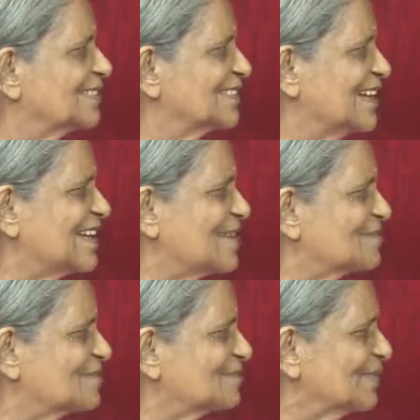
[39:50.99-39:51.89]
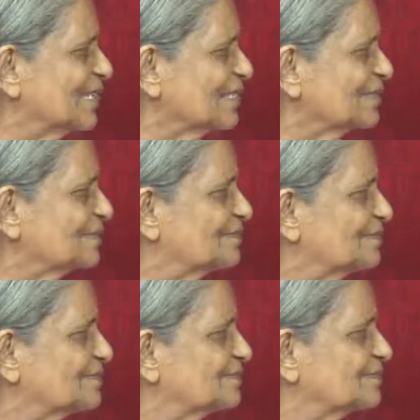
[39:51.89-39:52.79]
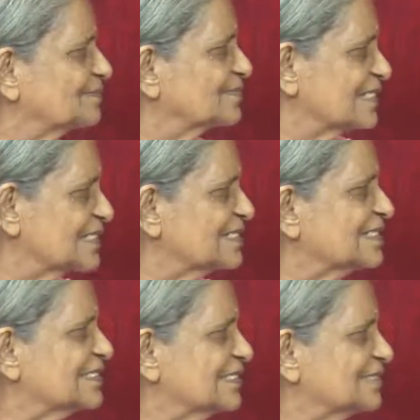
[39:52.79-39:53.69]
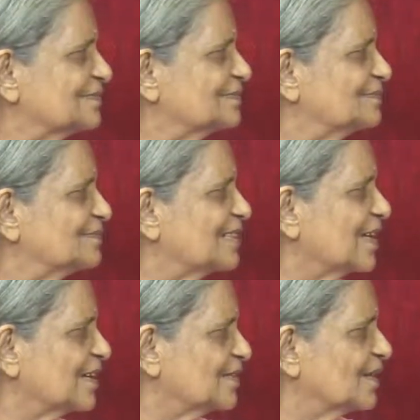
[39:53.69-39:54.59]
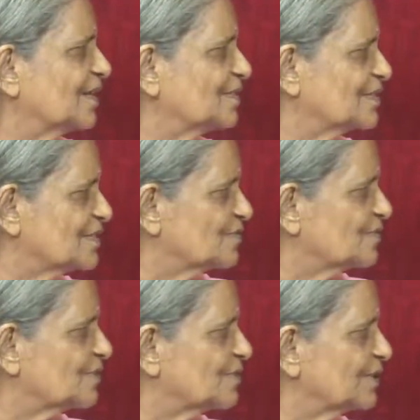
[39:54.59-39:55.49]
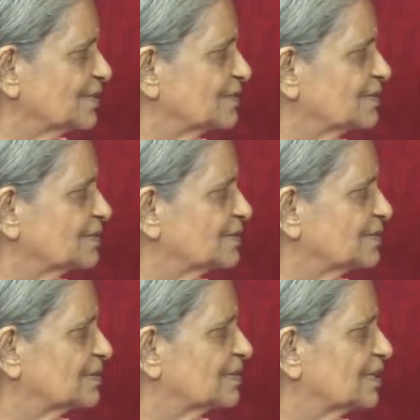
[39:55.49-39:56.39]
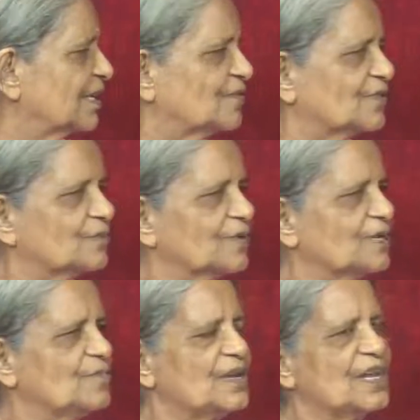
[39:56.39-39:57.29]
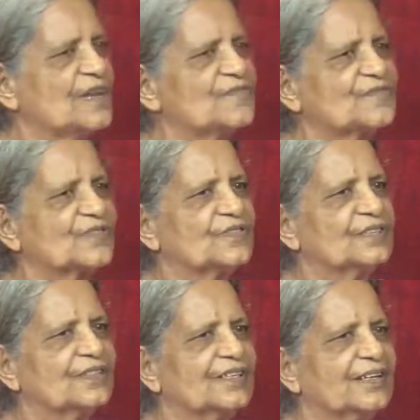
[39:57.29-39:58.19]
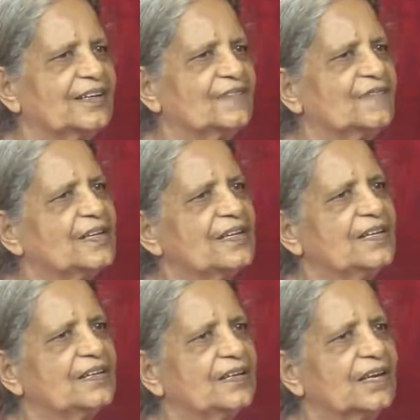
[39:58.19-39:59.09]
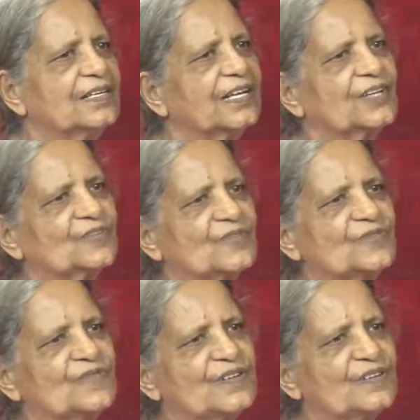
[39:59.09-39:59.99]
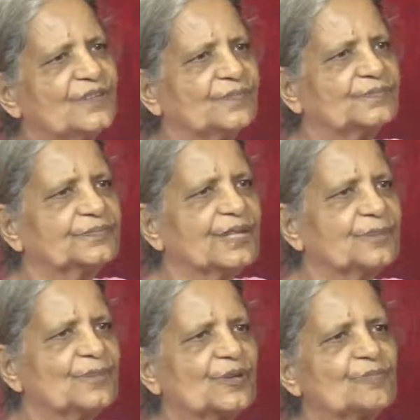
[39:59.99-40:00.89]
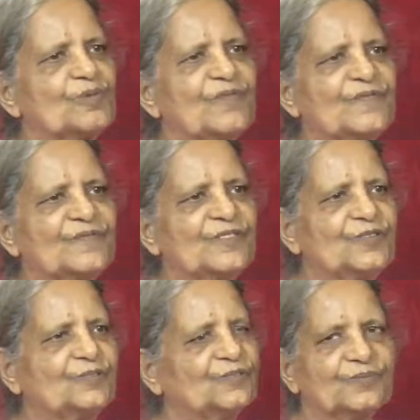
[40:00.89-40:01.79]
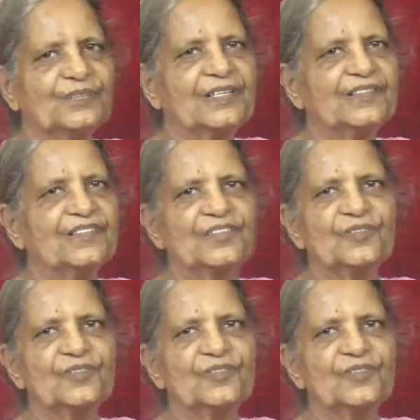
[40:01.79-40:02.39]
that I'm something, isn't it? I, I have achieved something. If somebody behaves in a very uncasual way or abnormal way with you, then see